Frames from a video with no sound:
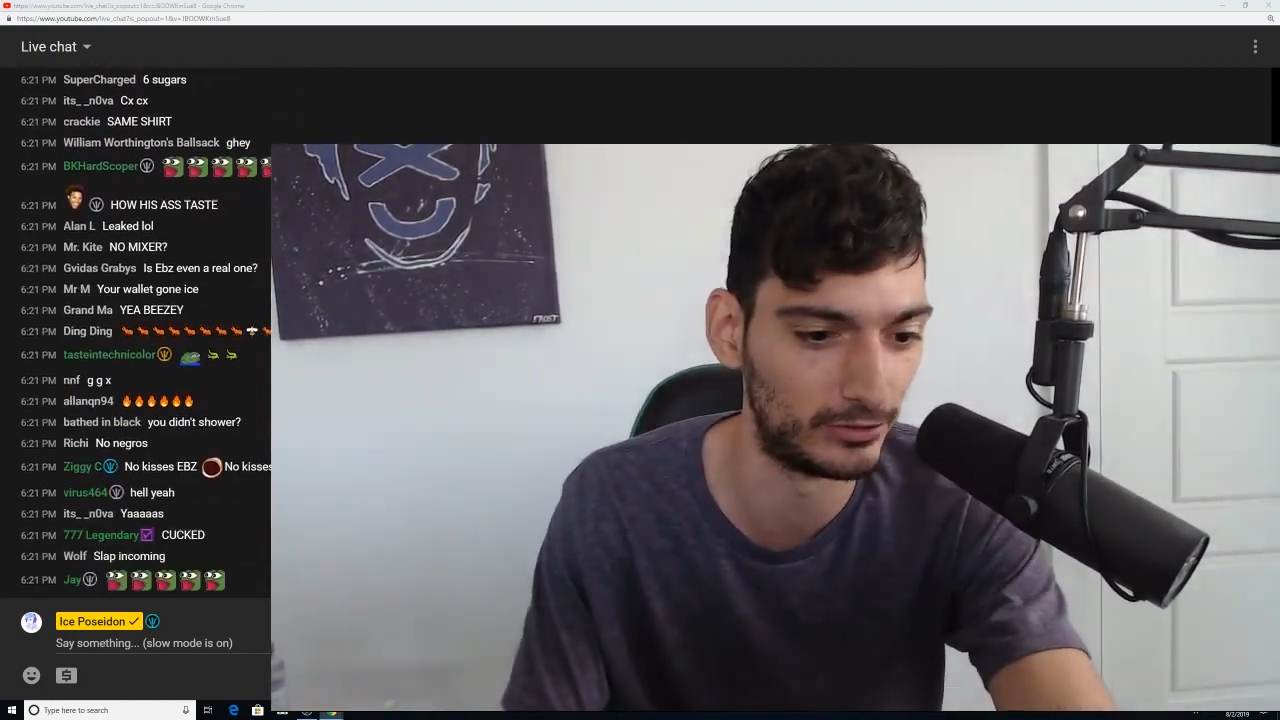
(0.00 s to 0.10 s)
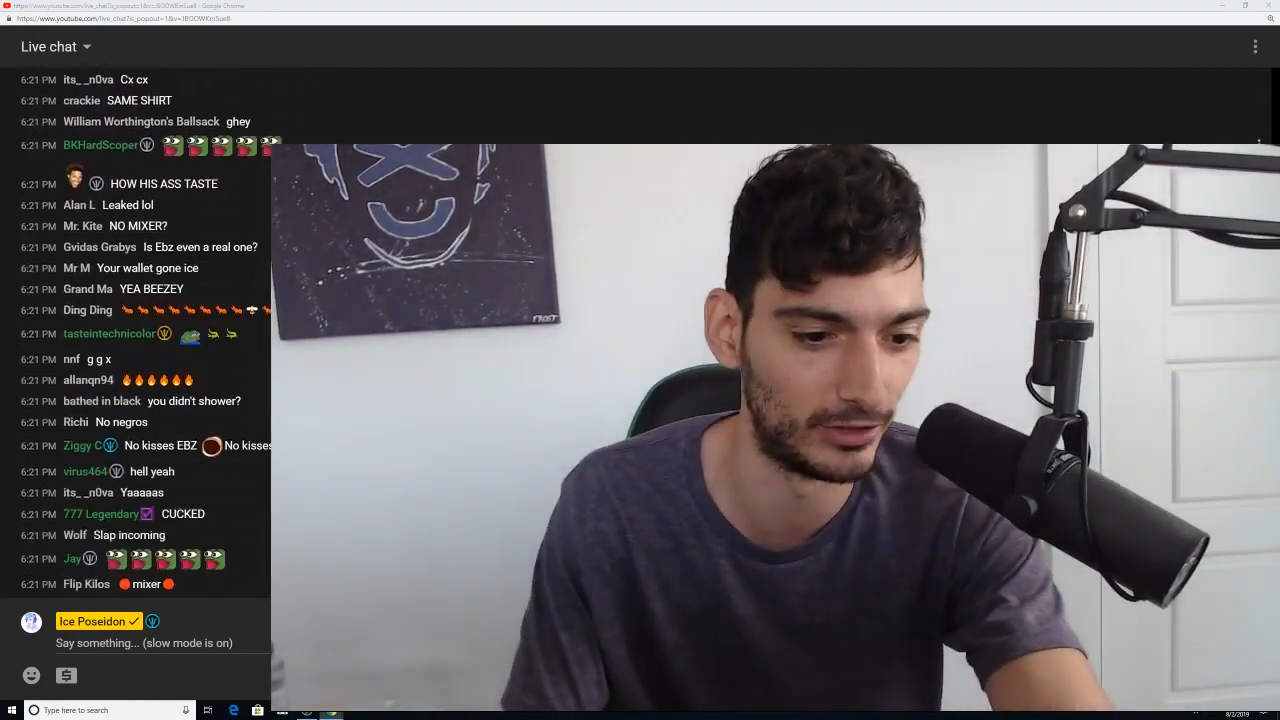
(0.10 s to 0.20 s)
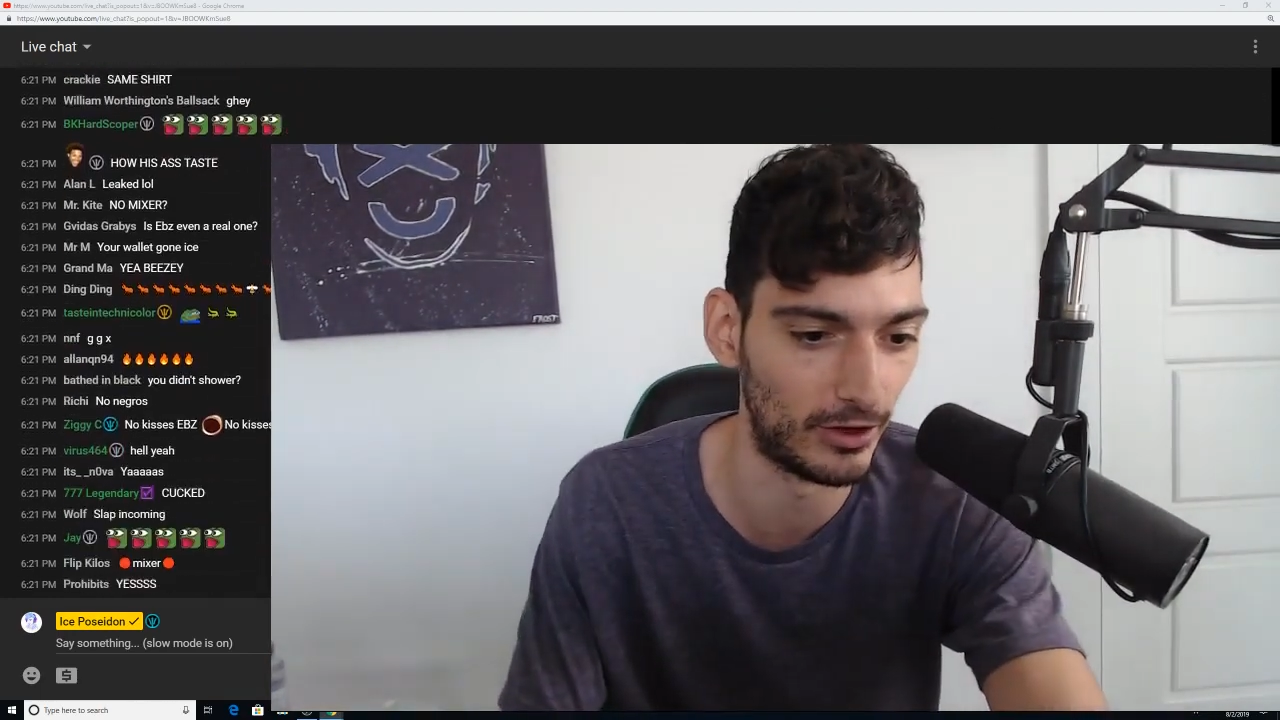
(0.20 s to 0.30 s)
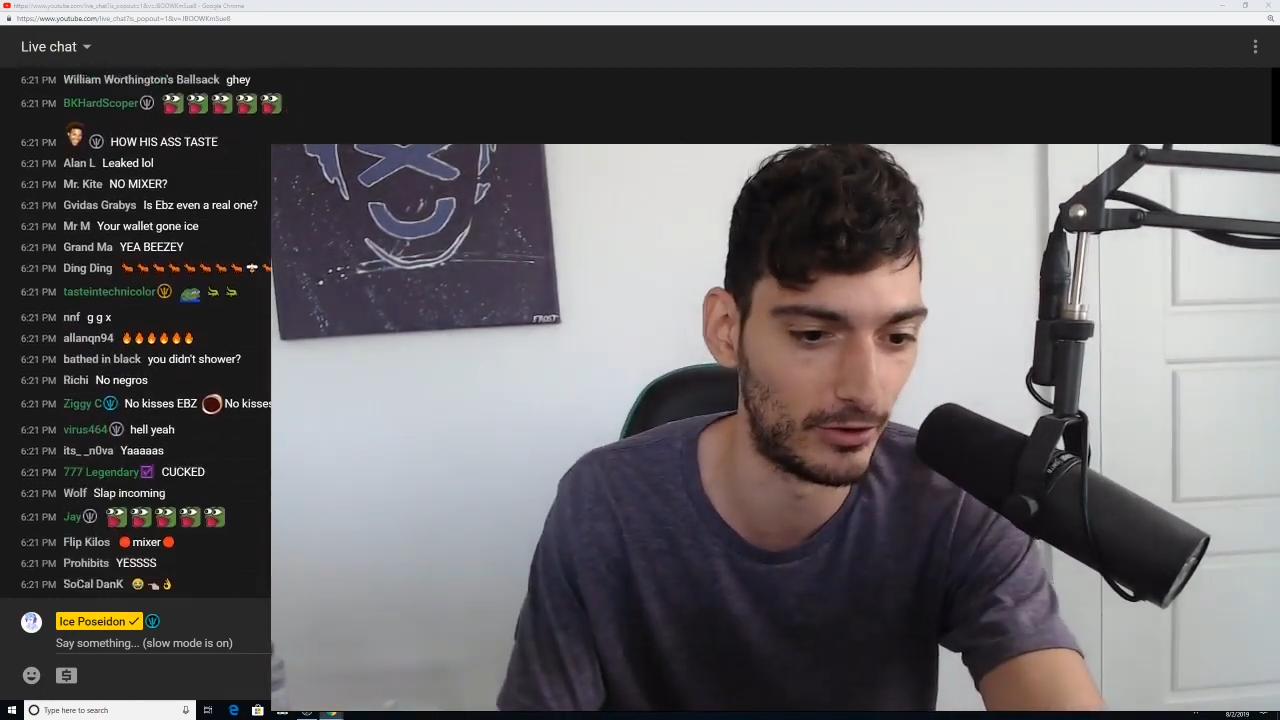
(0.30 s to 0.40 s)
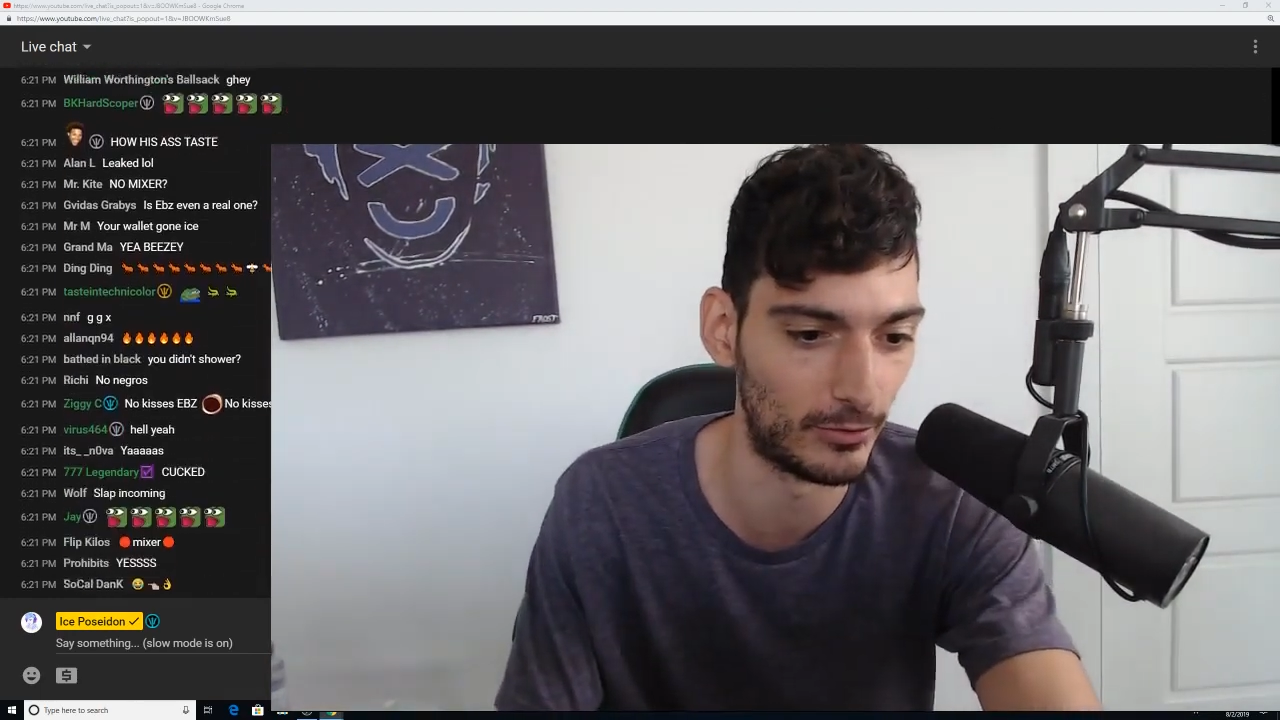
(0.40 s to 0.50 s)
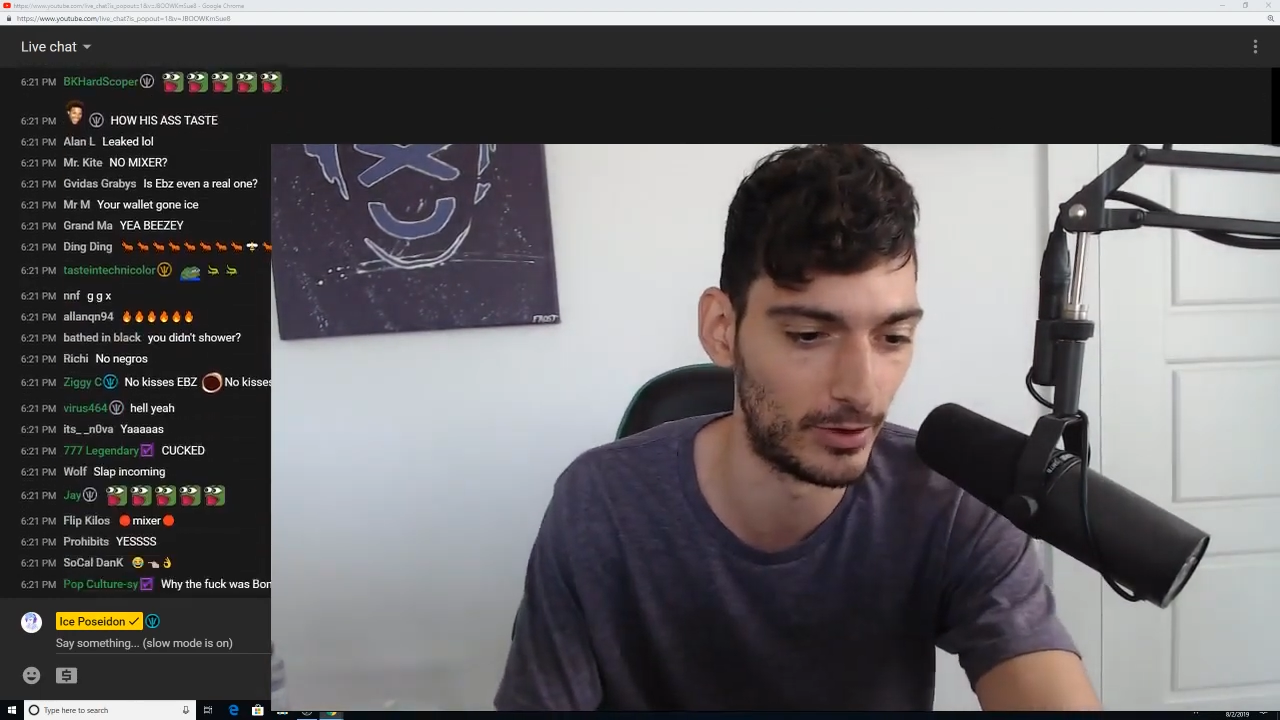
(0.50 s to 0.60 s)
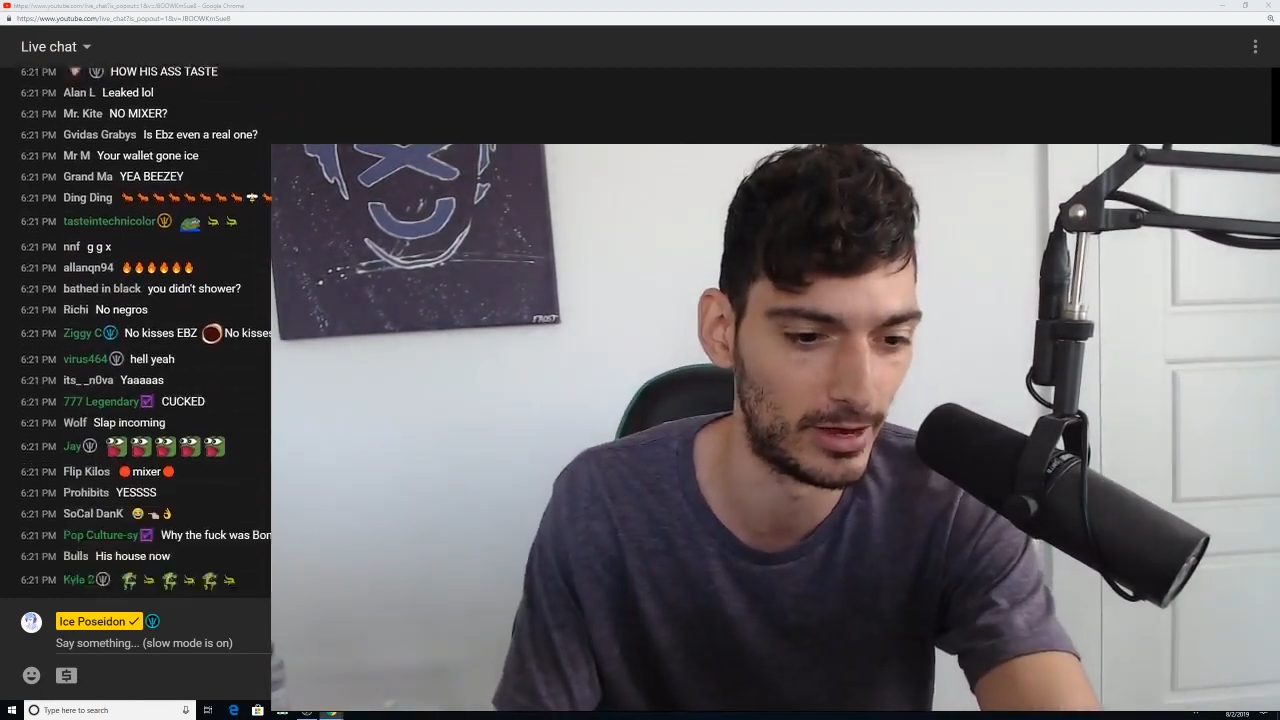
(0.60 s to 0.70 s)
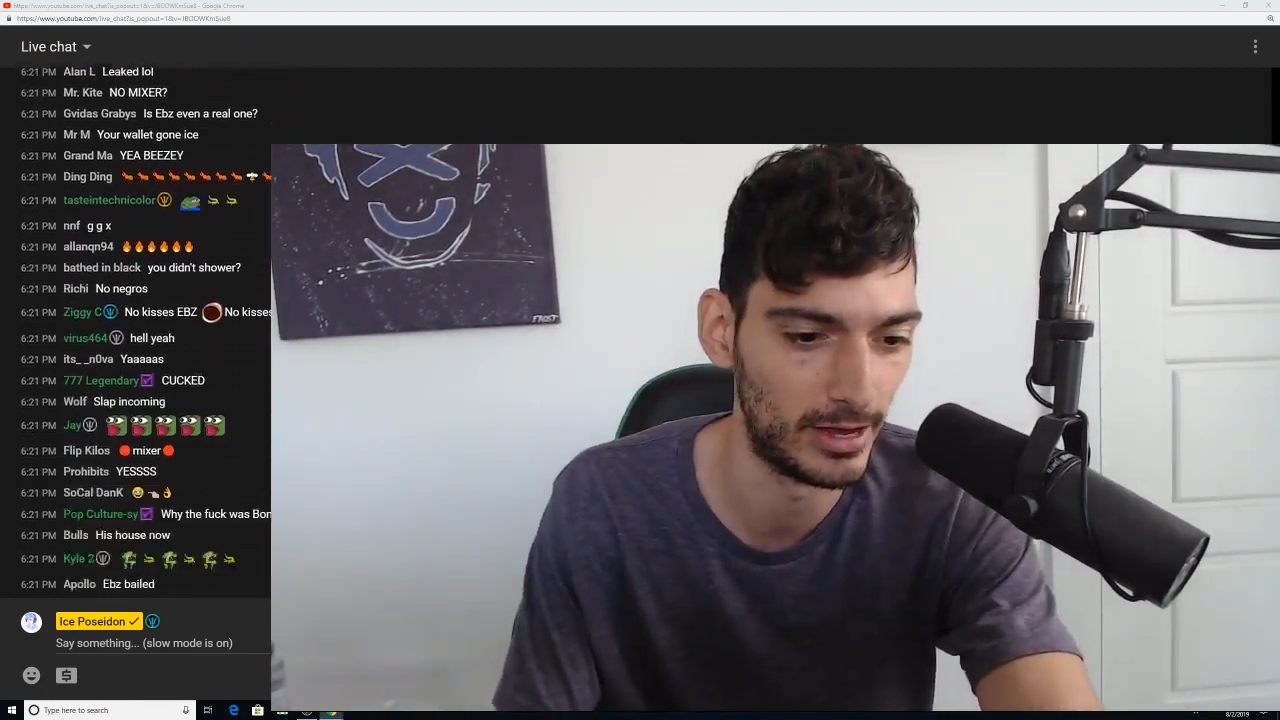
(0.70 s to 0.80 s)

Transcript: So